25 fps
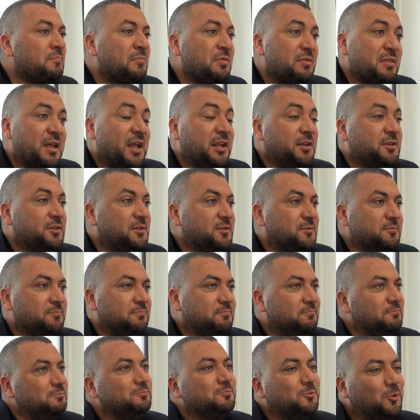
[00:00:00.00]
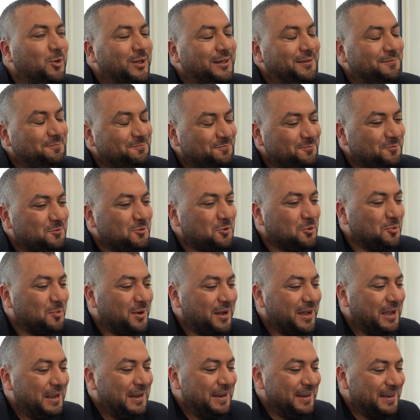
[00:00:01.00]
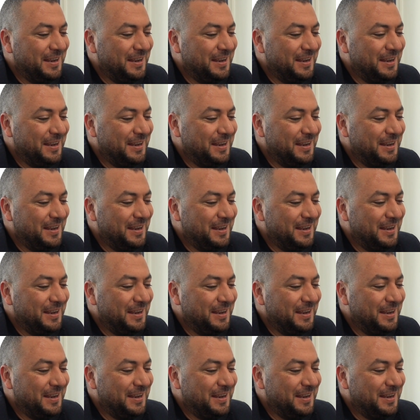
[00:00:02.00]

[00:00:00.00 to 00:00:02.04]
That's, well, to my,